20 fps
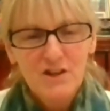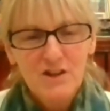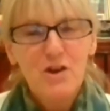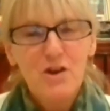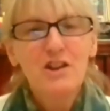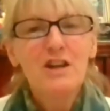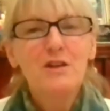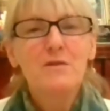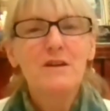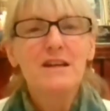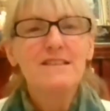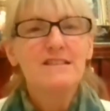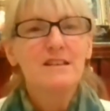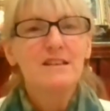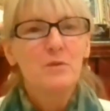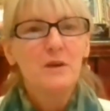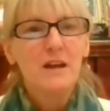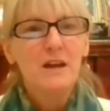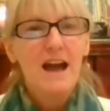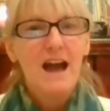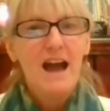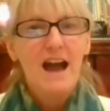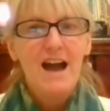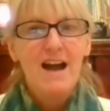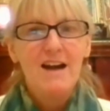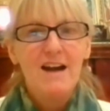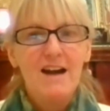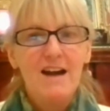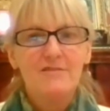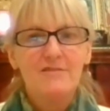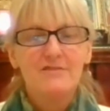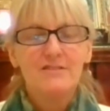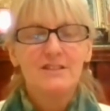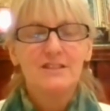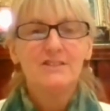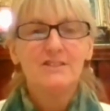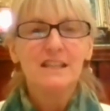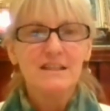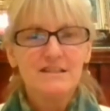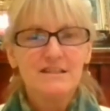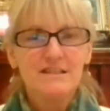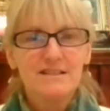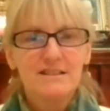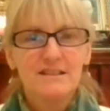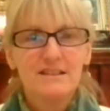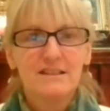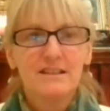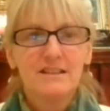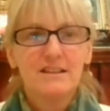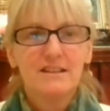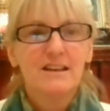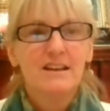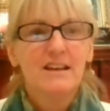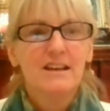the only reason we have illness